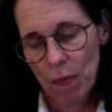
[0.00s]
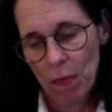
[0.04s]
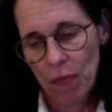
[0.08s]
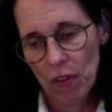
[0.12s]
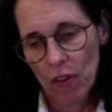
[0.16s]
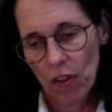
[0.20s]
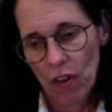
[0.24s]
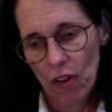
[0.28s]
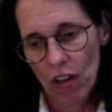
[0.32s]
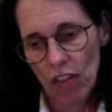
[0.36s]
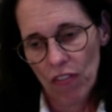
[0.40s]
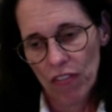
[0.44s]

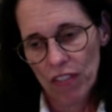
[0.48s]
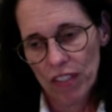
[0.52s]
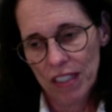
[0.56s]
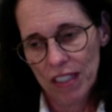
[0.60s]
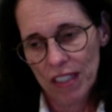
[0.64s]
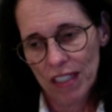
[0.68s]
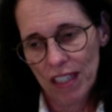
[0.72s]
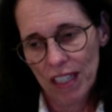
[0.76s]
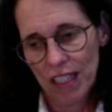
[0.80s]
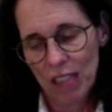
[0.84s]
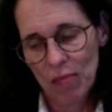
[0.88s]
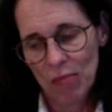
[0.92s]

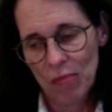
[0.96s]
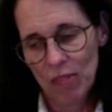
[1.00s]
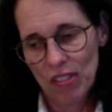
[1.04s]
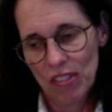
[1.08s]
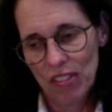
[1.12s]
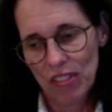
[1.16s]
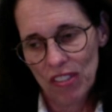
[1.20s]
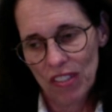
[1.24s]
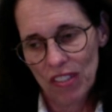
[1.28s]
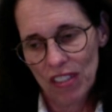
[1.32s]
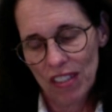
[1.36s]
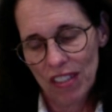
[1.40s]

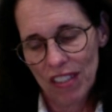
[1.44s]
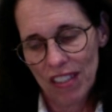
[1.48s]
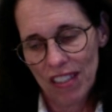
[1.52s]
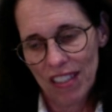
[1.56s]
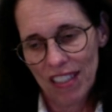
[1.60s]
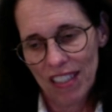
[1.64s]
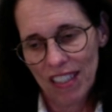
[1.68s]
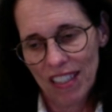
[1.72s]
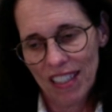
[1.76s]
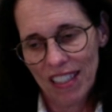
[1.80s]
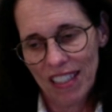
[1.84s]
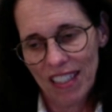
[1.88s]
oftentimes
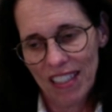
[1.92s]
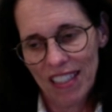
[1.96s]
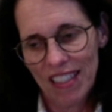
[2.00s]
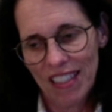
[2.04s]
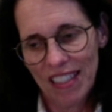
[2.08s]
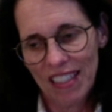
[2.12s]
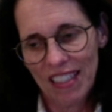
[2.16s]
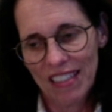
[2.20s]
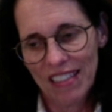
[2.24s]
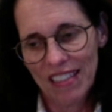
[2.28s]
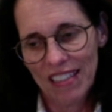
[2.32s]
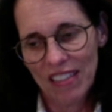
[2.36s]

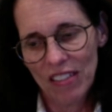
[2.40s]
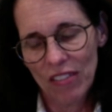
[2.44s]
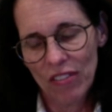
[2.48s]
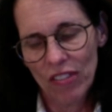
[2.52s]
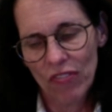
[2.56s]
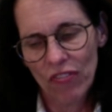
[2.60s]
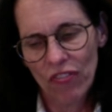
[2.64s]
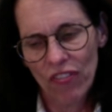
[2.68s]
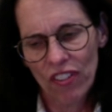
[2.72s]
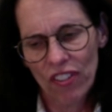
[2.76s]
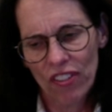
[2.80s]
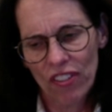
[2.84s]
you
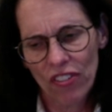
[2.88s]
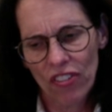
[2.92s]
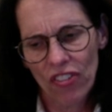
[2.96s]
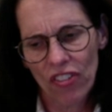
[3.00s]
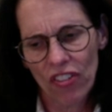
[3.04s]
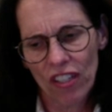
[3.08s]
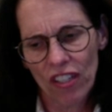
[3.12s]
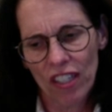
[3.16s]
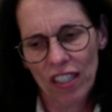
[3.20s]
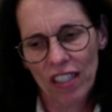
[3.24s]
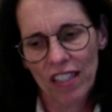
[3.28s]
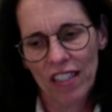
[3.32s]
feel
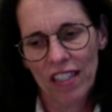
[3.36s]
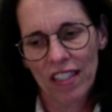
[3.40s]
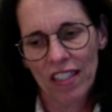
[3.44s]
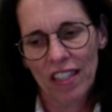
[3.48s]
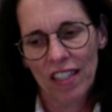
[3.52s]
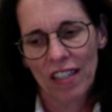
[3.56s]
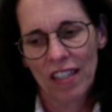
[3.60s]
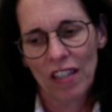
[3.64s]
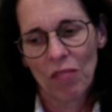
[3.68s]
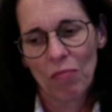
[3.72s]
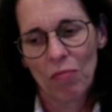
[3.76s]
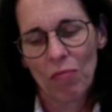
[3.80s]
sick,
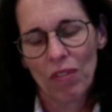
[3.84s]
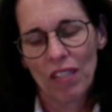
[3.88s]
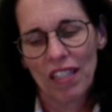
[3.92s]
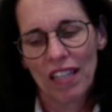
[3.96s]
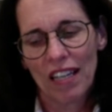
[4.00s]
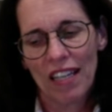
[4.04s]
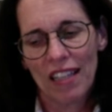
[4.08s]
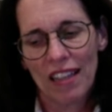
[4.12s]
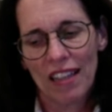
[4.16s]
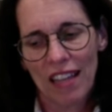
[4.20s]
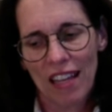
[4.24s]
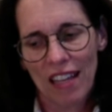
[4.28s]
but
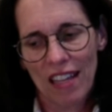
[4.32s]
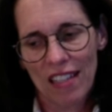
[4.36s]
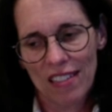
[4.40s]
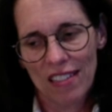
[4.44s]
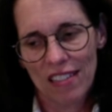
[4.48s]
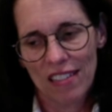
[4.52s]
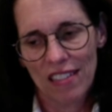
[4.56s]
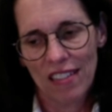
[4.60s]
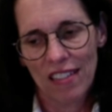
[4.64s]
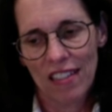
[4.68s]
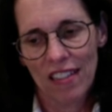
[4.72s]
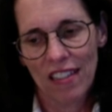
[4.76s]
not that
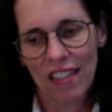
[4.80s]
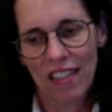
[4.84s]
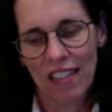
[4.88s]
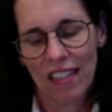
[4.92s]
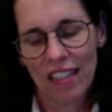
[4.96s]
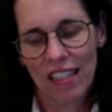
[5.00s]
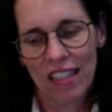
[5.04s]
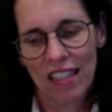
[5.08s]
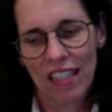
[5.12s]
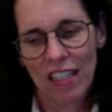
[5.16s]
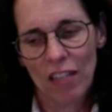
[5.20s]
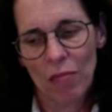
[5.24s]
sick.
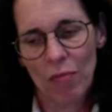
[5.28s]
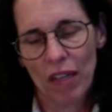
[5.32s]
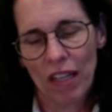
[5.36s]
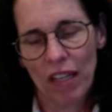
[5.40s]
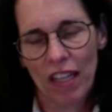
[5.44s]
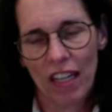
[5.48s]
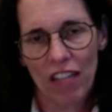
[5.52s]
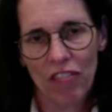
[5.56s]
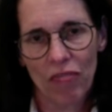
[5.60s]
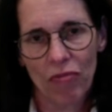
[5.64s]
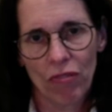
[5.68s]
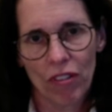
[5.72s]
And then about
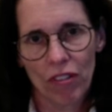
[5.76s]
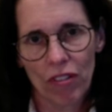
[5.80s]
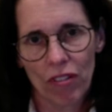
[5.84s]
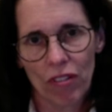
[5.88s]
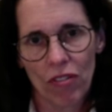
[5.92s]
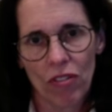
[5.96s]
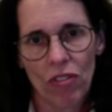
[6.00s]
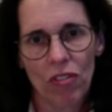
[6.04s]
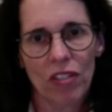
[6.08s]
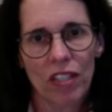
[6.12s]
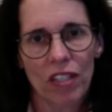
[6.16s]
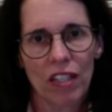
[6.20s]
halfway through,
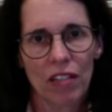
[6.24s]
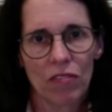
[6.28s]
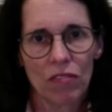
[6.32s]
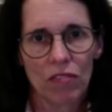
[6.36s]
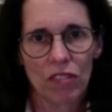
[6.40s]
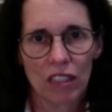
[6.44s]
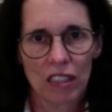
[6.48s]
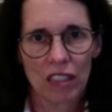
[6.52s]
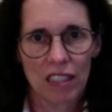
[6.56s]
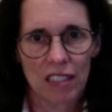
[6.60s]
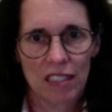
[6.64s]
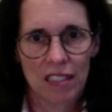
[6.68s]
you get
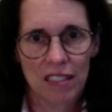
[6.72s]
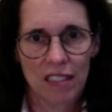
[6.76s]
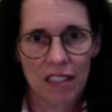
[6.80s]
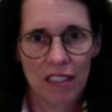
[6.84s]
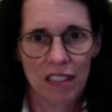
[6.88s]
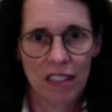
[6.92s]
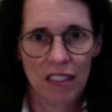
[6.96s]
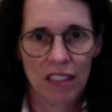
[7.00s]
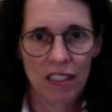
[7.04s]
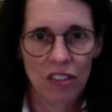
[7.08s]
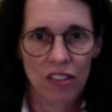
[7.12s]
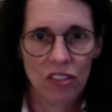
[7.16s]
really sick.
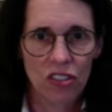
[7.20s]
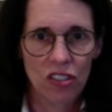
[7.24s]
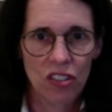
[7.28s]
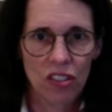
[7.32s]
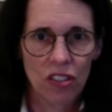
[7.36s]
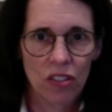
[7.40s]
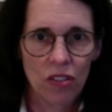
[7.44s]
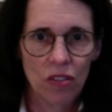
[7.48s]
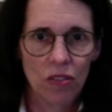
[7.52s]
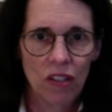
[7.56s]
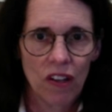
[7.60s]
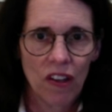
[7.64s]

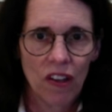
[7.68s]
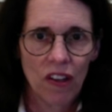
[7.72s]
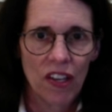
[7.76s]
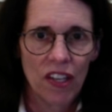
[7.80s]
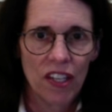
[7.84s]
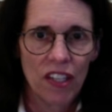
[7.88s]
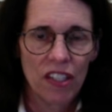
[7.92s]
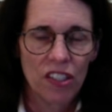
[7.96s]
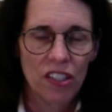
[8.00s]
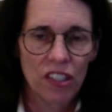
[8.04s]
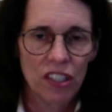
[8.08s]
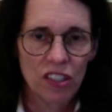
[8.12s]
So
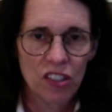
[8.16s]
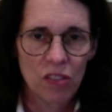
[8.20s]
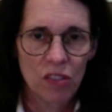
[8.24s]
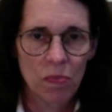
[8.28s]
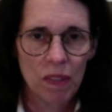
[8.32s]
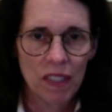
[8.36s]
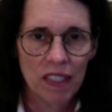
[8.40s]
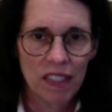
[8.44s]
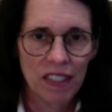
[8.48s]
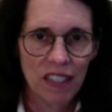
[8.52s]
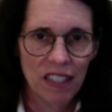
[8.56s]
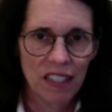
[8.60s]
just
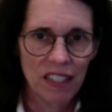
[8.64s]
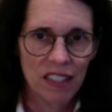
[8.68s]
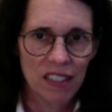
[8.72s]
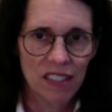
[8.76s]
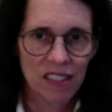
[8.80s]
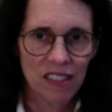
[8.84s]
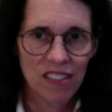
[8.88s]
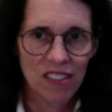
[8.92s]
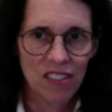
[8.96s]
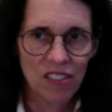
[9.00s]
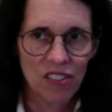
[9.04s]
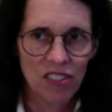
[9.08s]

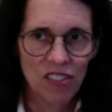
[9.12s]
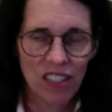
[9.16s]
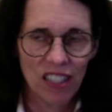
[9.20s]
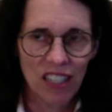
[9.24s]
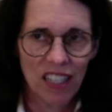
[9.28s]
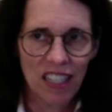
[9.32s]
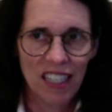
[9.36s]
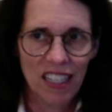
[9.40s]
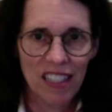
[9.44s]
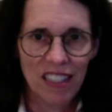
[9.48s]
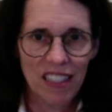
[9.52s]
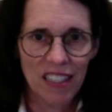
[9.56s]
because you're
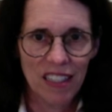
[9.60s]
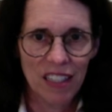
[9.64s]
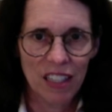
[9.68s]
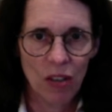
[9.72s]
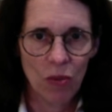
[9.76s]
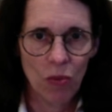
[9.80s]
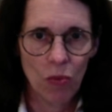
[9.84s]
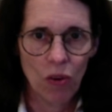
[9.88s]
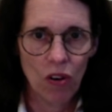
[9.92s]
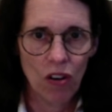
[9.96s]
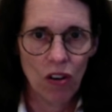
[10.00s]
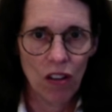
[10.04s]
not hitting that
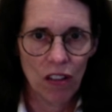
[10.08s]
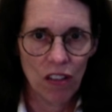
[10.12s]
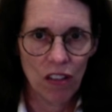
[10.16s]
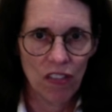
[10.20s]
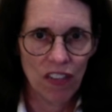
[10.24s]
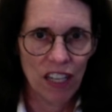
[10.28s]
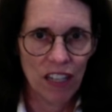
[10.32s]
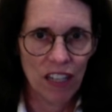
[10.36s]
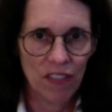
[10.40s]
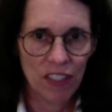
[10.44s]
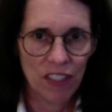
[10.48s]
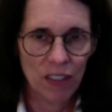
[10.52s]
wall of
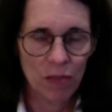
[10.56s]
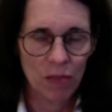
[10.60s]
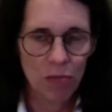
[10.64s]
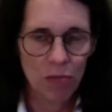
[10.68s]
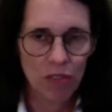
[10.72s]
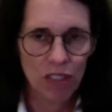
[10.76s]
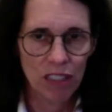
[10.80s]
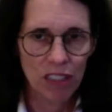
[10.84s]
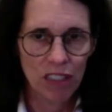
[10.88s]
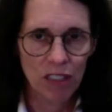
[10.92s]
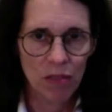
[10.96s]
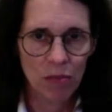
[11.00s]
having a
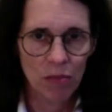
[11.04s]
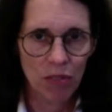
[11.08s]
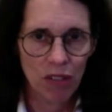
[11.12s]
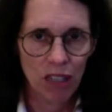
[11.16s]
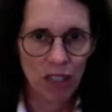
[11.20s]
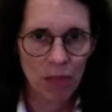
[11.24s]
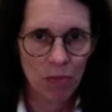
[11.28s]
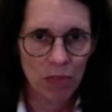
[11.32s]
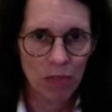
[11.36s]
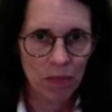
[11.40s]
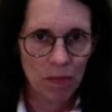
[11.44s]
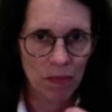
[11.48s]
breathing
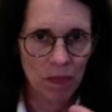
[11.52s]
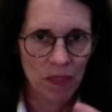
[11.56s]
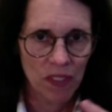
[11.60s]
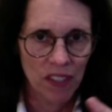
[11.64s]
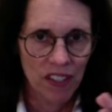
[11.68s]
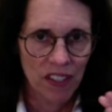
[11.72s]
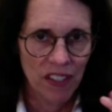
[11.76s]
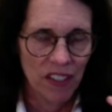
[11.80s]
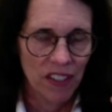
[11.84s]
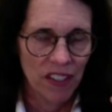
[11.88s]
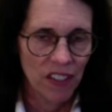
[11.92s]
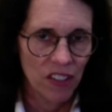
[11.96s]
problem,
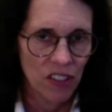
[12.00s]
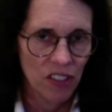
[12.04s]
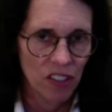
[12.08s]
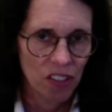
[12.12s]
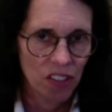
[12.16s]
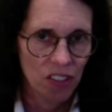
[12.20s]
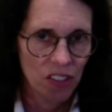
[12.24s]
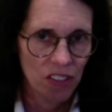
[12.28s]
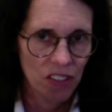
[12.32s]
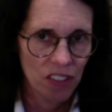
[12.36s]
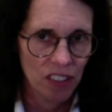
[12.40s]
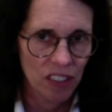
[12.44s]

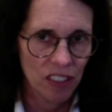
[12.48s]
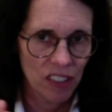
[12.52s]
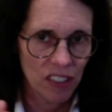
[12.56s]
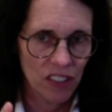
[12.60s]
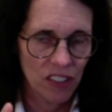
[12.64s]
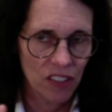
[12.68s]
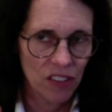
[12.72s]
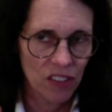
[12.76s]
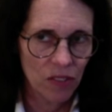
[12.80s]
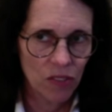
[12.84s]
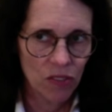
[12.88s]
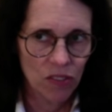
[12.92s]
you
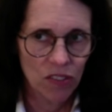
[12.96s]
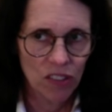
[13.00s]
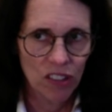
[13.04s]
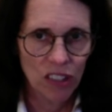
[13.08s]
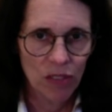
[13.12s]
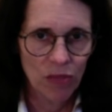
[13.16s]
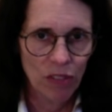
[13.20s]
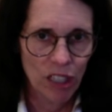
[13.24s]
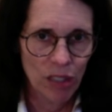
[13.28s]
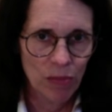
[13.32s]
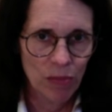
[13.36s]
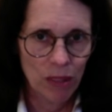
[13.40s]
really
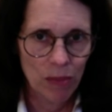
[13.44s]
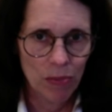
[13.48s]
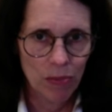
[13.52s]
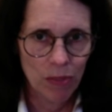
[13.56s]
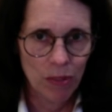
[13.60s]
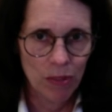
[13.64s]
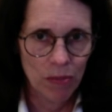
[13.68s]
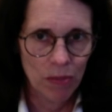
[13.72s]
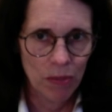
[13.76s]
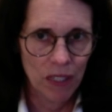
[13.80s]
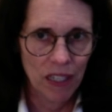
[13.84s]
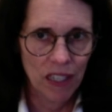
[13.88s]
want to be
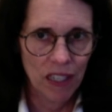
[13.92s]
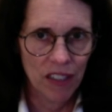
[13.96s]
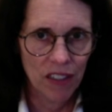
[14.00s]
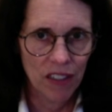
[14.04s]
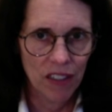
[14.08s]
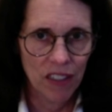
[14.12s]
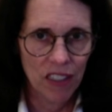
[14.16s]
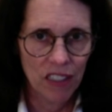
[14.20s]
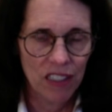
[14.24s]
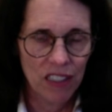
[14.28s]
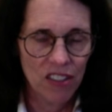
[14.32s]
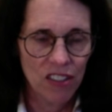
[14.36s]

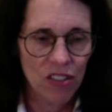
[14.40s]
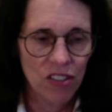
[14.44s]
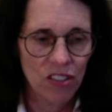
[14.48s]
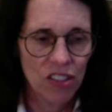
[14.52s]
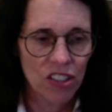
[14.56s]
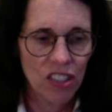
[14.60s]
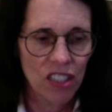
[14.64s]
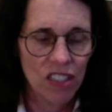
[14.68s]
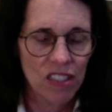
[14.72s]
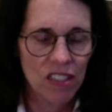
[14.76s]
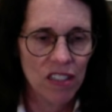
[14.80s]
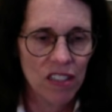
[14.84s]
prepared. And so
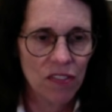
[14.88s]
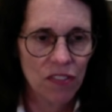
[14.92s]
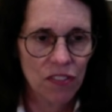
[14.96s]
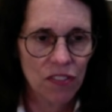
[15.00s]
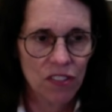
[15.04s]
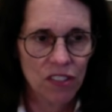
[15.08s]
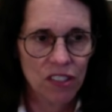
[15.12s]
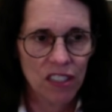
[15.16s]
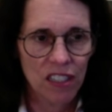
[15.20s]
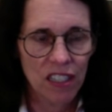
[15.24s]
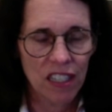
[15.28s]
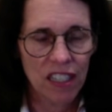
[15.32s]
just the
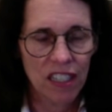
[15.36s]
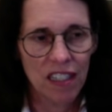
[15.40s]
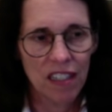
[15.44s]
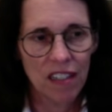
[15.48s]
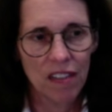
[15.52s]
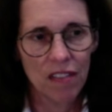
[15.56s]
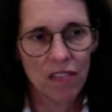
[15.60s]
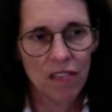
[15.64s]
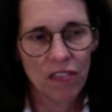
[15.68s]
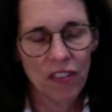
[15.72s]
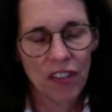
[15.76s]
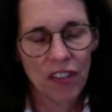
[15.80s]
first sign of